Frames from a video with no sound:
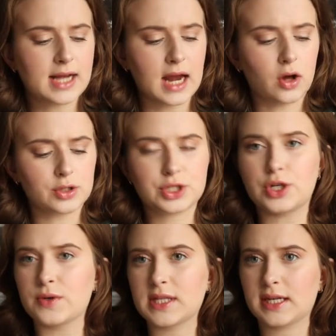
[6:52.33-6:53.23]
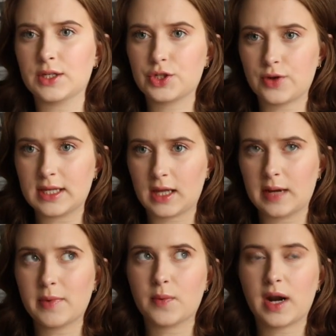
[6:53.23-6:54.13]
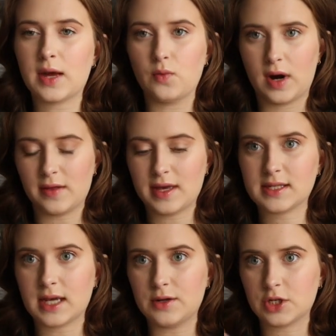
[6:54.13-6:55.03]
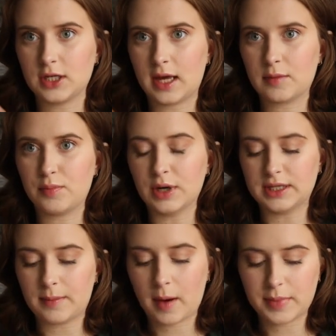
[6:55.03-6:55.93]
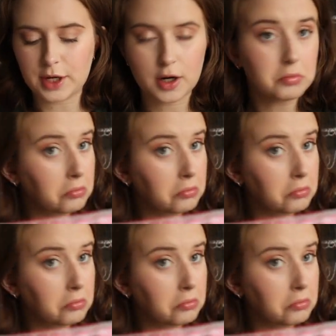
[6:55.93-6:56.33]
kind of all just goes in like a straight line, but when I wear this I usually like put them up here.